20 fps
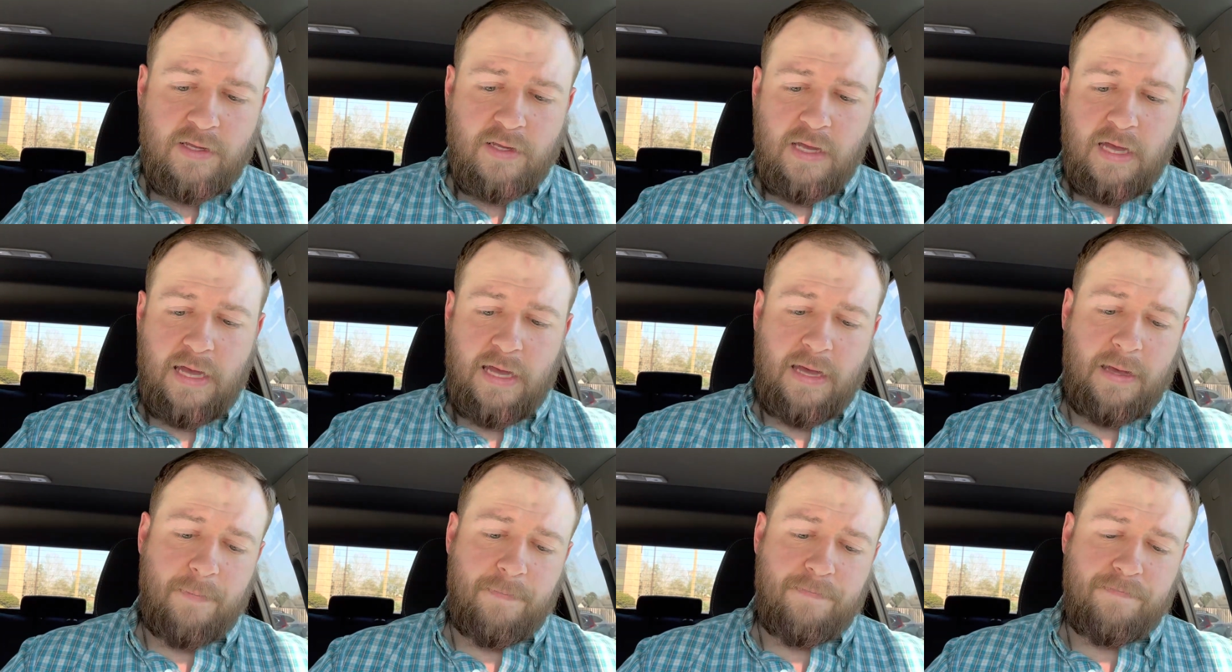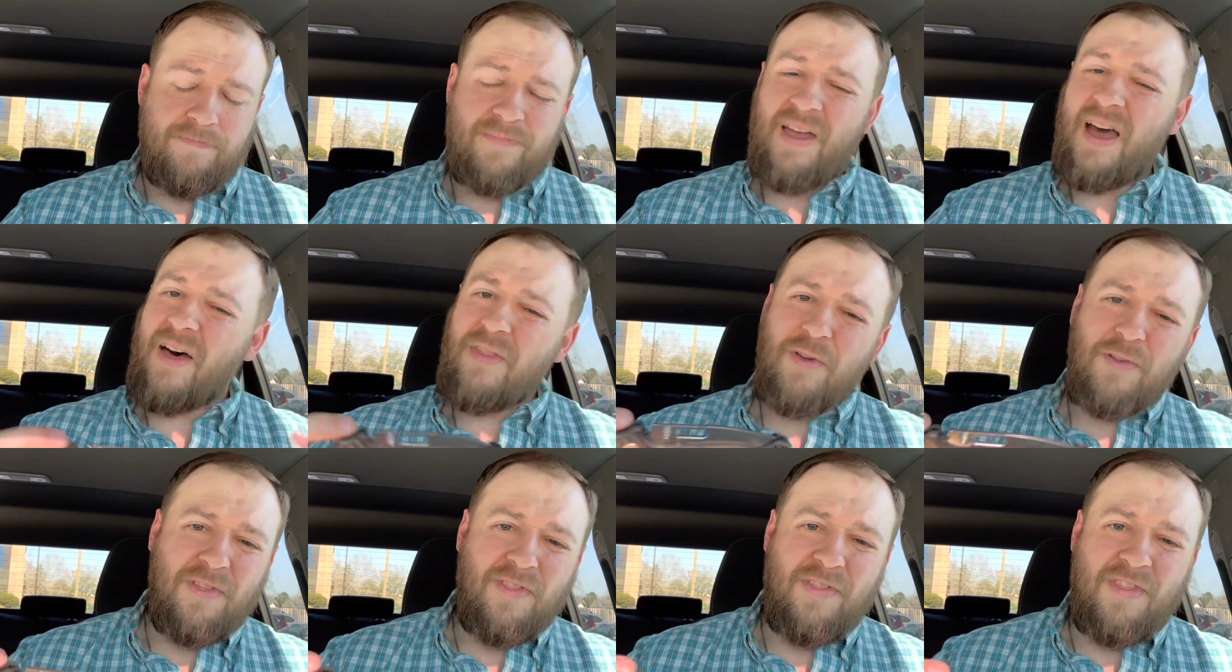
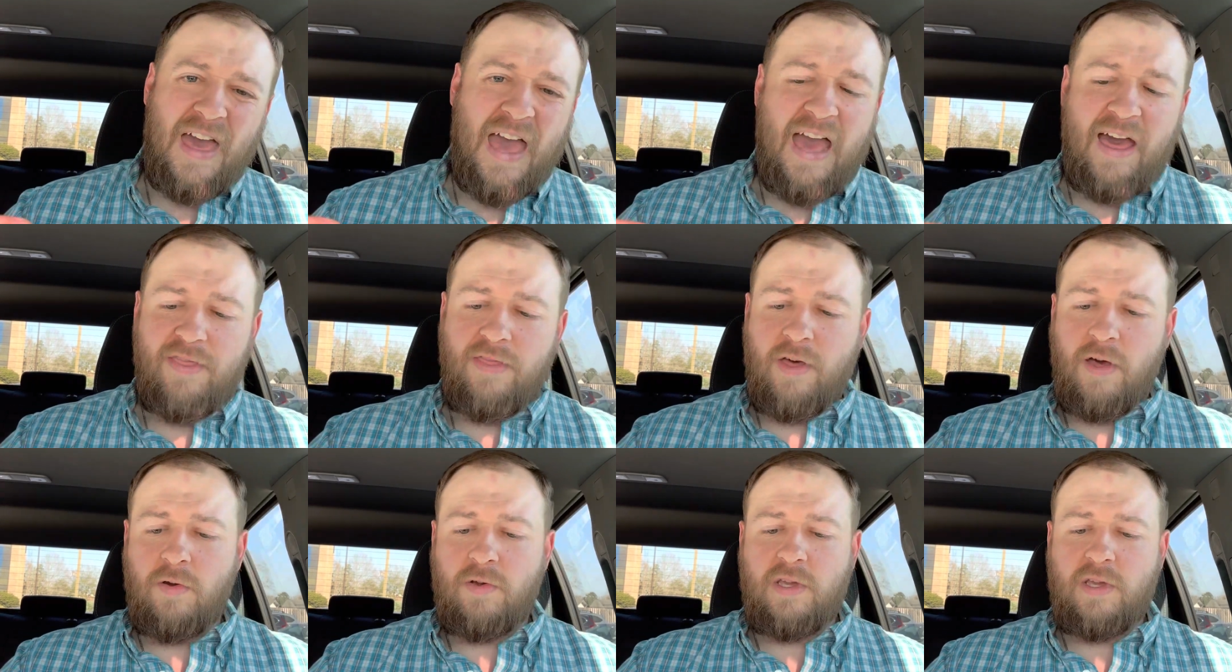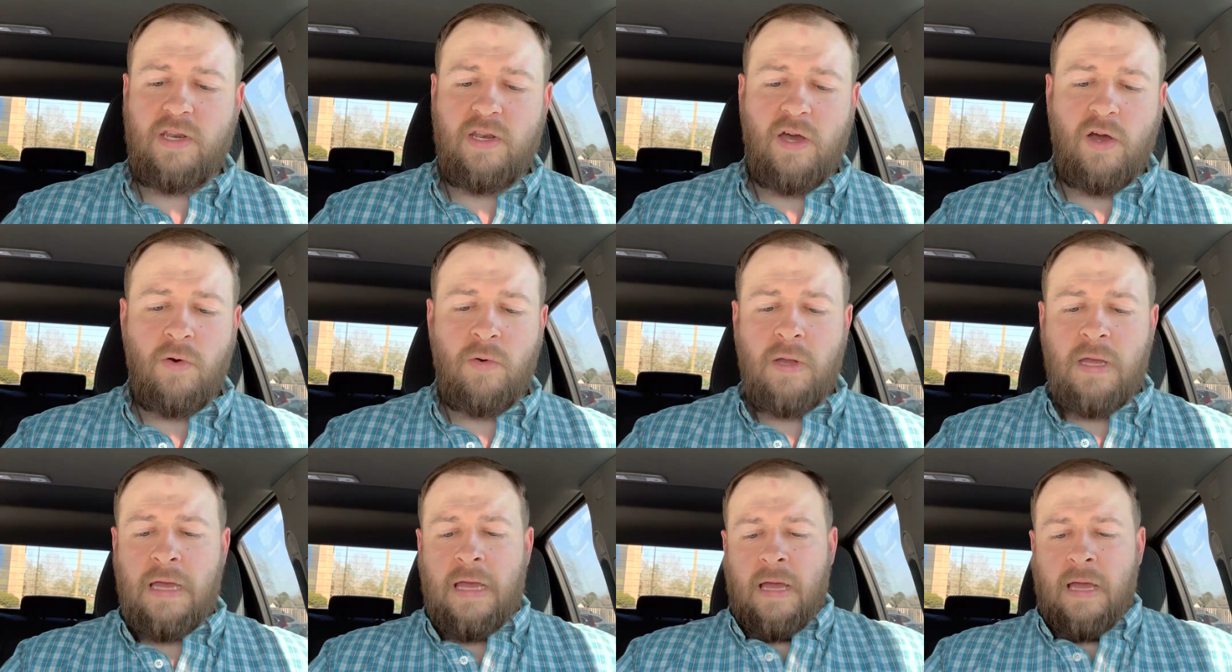Other than that, though, you know,